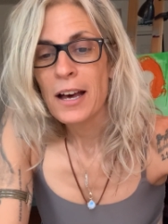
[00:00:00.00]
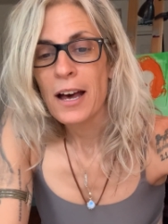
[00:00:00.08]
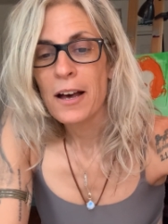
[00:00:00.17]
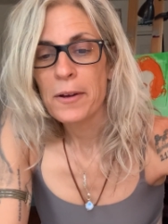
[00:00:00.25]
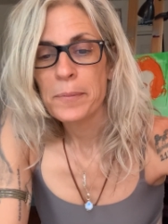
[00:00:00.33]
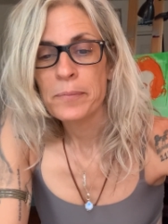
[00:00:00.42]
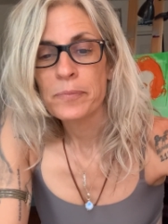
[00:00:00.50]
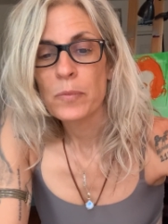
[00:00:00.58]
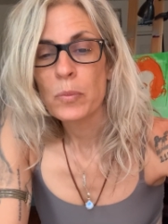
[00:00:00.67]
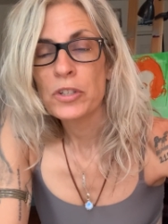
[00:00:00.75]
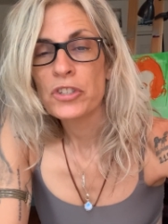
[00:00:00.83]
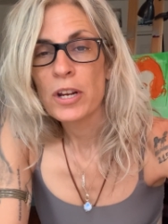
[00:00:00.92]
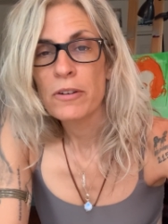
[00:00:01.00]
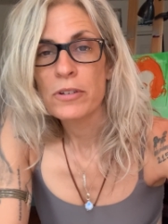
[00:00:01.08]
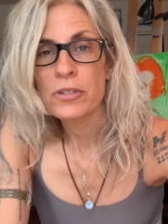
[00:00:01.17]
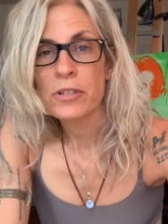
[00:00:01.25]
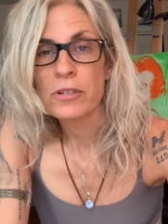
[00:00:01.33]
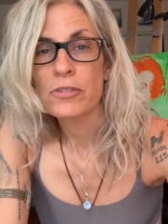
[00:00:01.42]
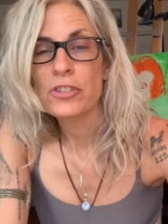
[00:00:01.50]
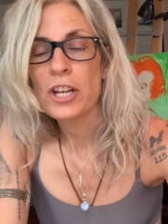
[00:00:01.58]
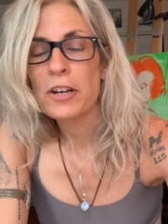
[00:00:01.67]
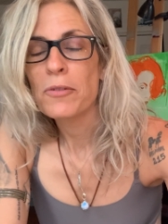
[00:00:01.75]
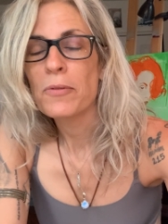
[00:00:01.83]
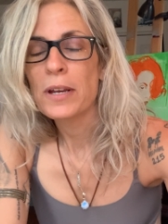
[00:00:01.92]
um, what gener
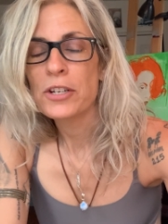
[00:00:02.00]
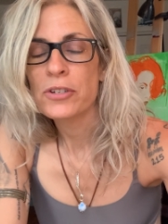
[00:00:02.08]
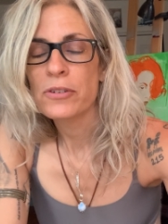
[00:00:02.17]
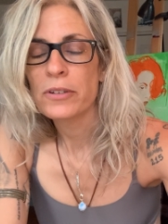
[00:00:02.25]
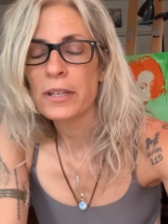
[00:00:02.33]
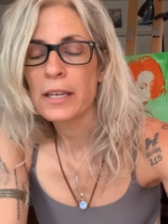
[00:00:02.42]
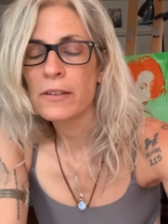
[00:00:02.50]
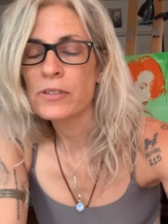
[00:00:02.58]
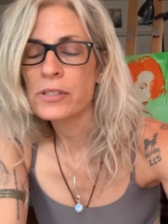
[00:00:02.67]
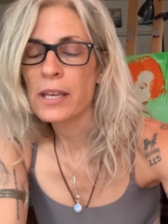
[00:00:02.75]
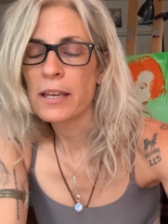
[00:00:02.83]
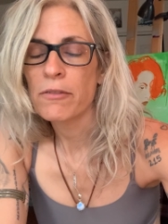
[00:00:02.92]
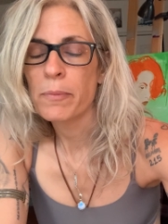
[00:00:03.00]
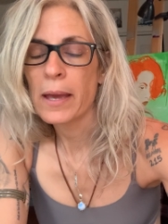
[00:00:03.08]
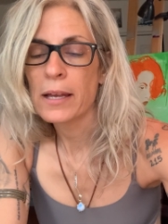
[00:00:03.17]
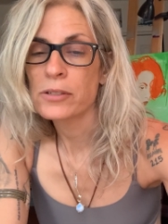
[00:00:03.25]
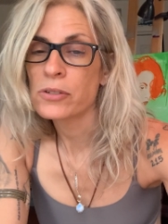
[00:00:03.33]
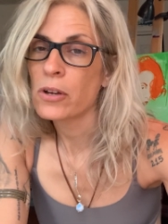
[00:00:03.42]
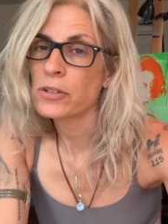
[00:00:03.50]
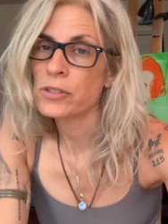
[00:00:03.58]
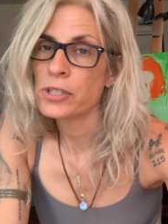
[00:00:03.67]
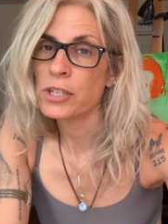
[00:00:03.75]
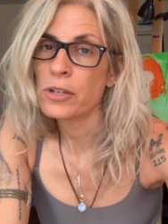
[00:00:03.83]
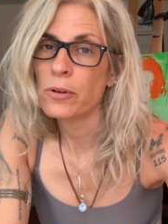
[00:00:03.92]
generational gifts they have passed on
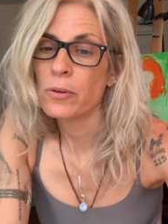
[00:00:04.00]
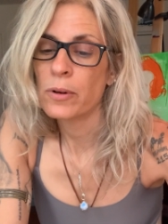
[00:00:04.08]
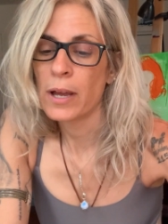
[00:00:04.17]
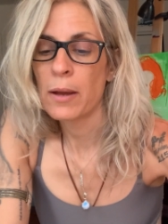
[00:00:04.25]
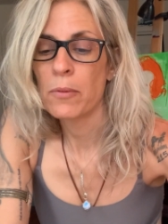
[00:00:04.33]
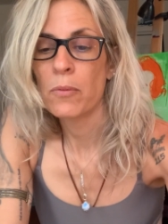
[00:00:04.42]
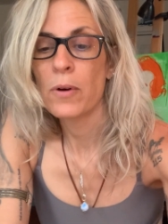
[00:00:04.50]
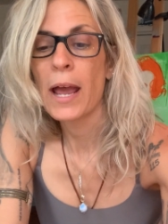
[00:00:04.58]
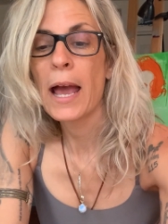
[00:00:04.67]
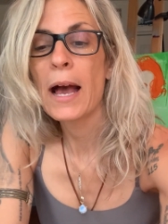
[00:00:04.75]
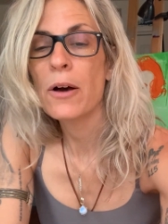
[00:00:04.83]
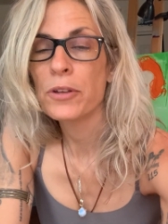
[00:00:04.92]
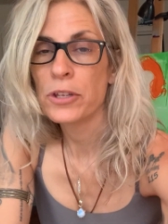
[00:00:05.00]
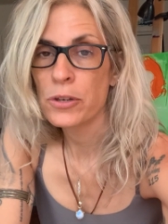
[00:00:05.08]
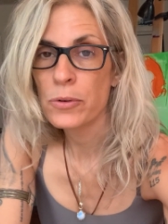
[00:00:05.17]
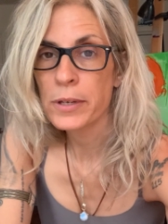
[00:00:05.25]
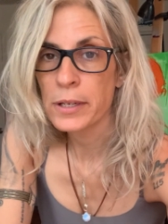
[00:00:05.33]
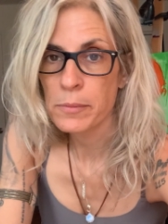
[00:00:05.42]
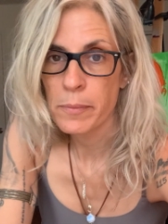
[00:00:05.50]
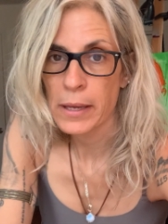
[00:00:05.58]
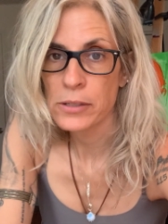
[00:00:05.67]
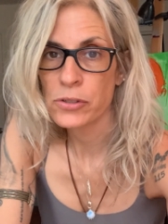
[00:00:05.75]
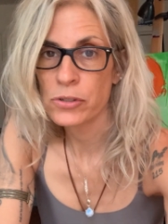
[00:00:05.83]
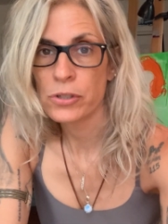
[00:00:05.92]
to you and how you can
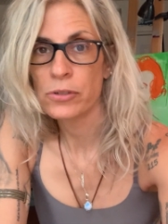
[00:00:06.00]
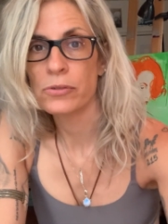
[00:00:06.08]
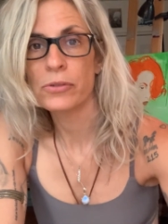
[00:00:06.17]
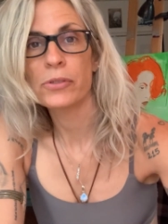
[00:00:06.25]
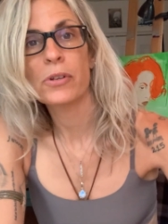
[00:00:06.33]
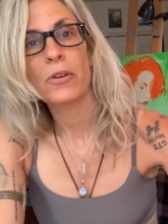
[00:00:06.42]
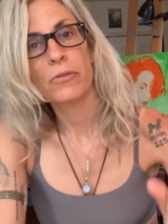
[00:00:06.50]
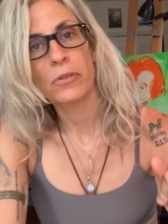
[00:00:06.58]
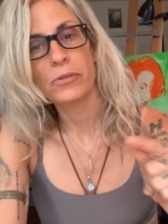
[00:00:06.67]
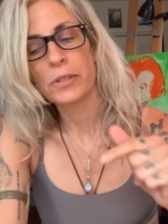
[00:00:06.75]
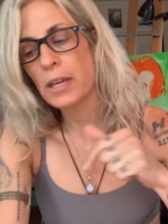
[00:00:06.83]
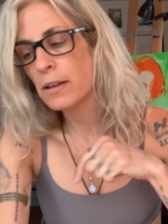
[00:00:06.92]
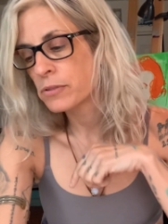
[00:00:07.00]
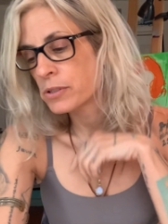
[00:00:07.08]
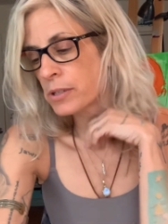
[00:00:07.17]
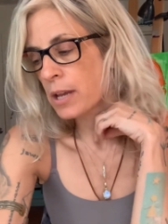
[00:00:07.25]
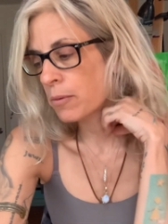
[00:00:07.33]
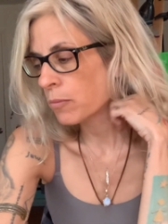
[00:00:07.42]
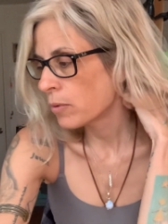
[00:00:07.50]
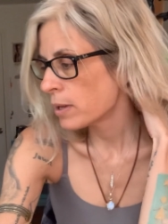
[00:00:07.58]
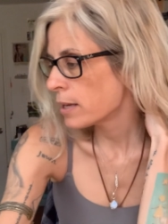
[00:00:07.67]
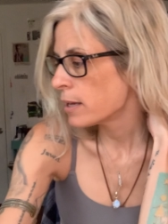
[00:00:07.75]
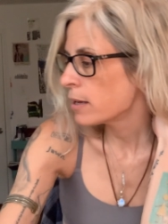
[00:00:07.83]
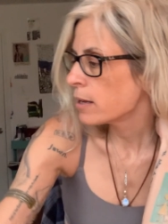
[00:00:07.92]
best use those gifts. And
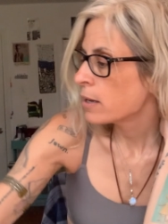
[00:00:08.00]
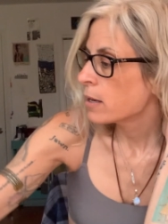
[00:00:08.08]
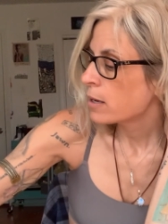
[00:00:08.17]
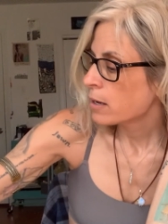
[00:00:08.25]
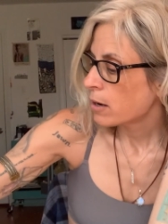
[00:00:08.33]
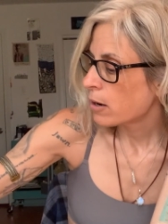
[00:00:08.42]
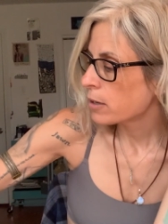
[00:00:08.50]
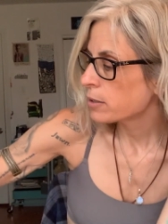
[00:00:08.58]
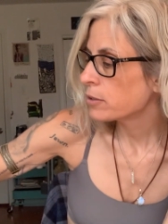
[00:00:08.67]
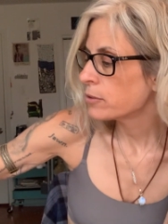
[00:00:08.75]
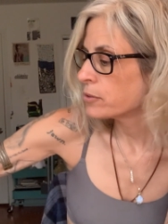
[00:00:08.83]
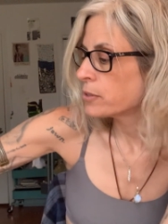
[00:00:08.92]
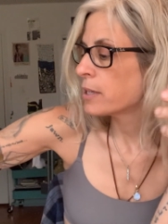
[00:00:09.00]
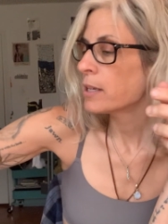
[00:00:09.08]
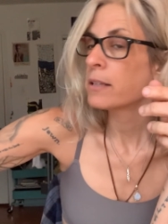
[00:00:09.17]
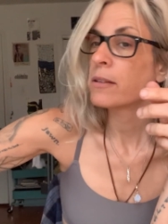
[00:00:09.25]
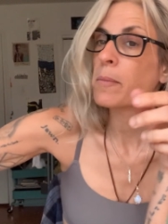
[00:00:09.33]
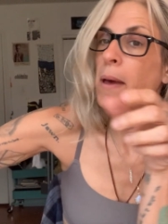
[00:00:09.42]
we are using the